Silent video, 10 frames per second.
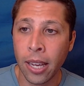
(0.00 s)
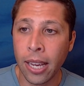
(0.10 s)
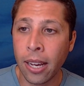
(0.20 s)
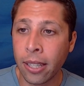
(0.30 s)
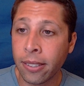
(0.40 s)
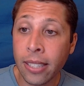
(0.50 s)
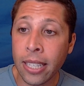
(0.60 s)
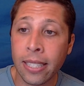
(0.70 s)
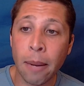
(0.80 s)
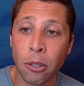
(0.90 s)
Uh, C,
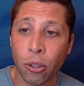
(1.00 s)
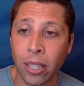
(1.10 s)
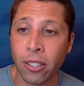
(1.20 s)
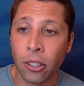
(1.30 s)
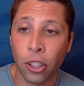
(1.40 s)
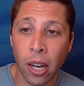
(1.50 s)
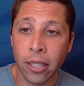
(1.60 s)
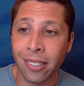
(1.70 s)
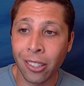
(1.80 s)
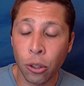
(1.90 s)
it demonstrates that John
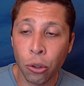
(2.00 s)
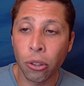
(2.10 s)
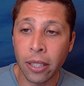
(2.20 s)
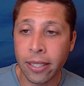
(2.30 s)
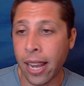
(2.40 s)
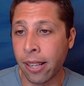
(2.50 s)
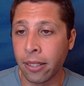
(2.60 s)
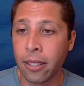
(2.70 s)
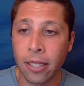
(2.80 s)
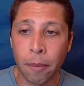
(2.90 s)
is unusually
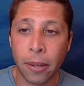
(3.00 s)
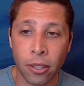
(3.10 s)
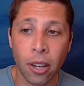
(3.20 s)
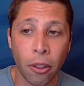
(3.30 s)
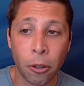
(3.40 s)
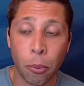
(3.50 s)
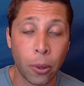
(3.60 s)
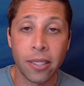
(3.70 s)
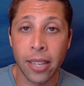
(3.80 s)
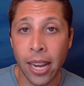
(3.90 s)
talented compared to other
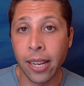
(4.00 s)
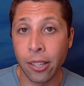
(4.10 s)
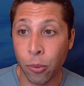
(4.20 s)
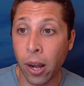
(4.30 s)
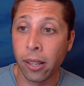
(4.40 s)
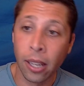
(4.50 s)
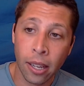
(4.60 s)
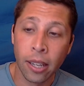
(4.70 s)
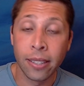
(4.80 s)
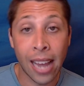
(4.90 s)
boys in Hades. Well,
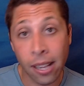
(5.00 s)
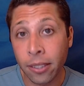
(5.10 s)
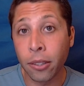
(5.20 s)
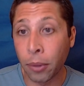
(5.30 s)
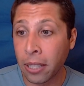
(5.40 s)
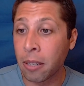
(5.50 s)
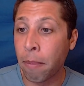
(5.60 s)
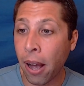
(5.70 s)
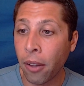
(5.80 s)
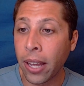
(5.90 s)
talented rings a
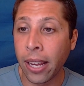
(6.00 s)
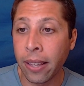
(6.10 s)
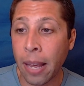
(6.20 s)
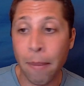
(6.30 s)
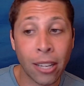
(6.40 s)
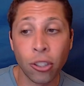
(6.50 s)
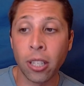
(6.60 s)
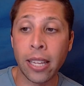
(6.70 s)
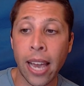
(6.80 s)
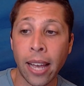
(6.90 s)
bell. They they mention at
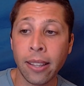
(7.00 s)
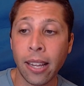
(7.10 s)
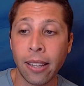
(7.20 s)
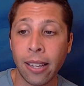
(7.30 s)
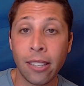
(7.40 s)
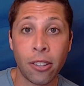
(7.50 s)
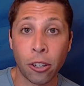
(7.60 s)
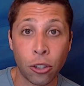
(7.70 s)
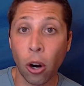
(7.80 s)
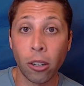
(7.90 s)
the end that he's their
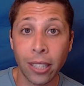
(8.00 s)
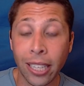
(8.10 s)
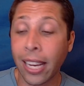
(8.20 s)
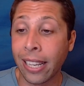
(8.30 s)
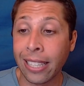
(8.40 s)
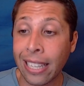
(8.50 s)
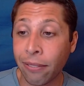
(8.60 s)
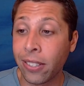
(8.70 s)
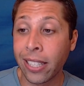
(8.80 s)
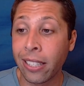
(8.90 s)
darling and
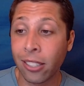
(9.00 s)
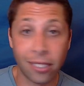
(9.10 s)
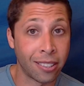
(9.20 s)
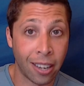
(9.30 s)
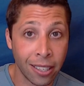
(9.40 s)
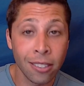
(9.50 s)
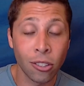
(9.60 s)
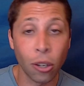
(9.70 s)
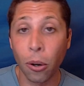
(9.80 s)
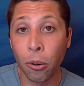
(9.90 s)
gifted son,
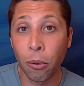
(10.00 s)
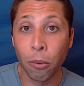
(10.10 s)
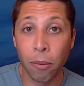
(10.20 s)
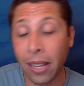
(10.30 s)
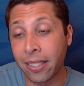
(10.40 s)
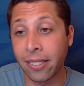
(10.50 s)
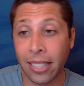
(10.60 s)
so that sounds like